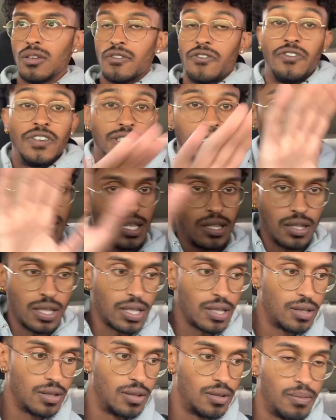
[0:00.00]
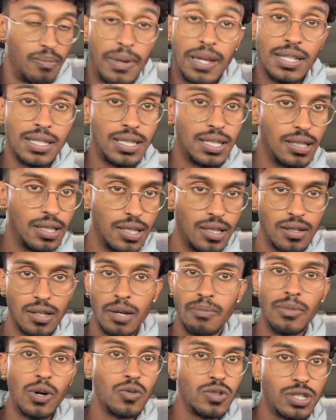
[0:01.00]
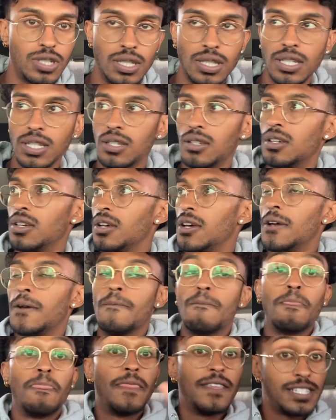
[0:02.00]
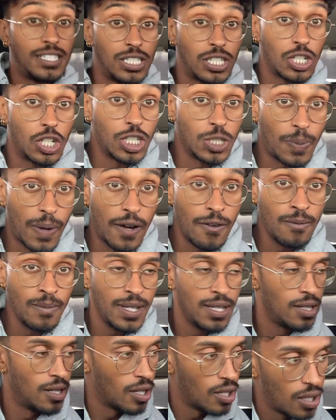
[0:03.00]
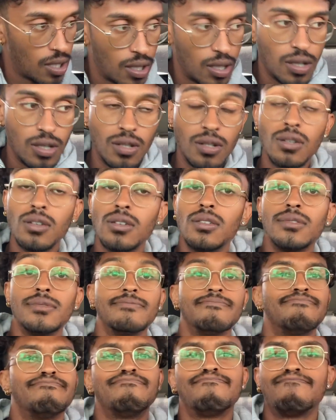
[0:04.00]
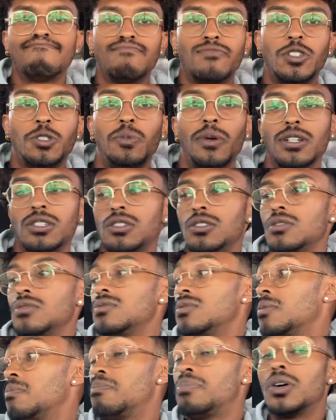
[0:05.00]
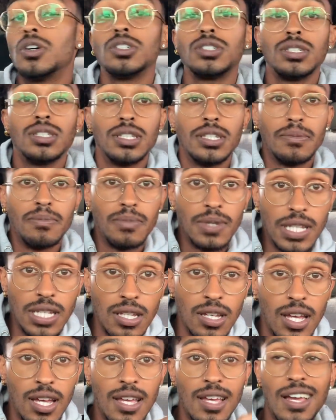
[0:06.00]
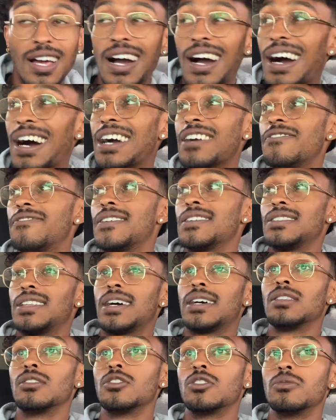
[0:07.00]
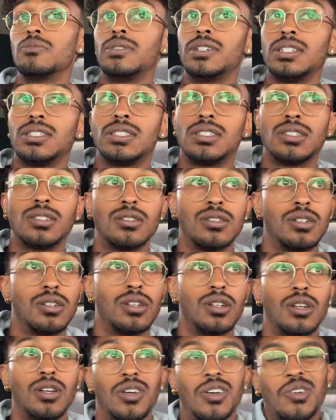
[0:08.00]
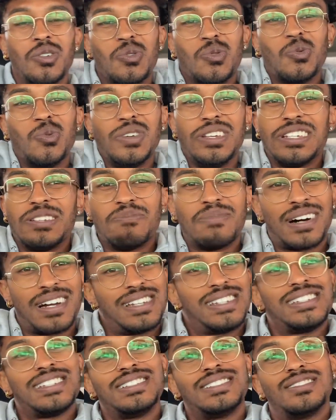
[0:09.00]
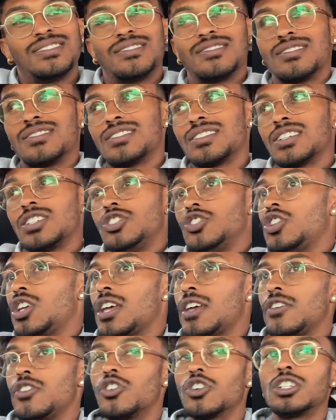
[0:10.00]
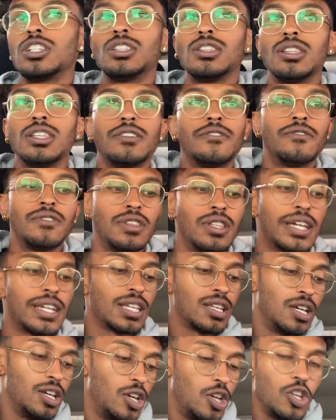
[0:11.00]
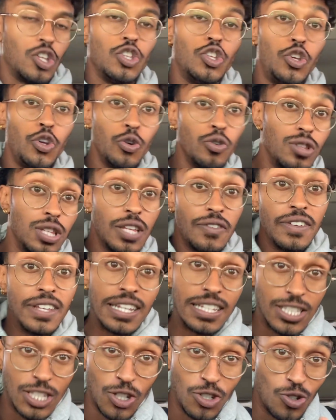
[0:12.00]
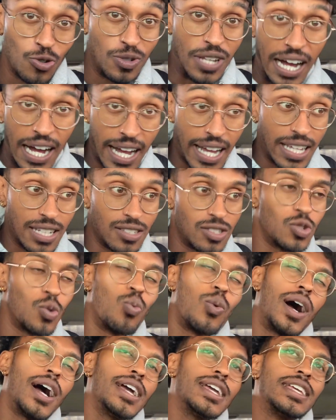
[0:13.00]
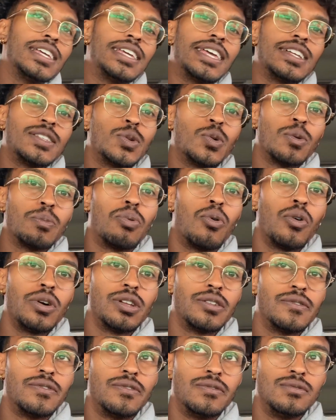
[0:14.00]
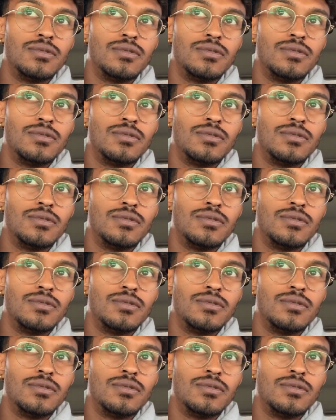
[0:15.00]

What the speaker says: physically, mentally, emotionally, this is a good spot for me, respect to you. Personally, me, I find that a little bit weak-minded, because you're gonna live, like, you're living until you die. So why get to a point of